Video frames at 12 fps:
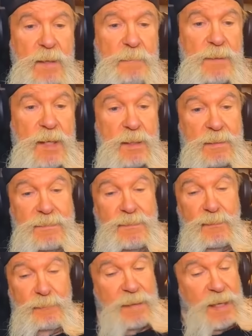it, mm,
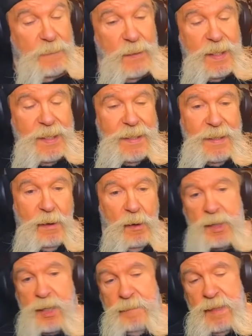maybe, or
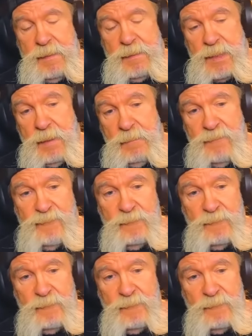it could be coming from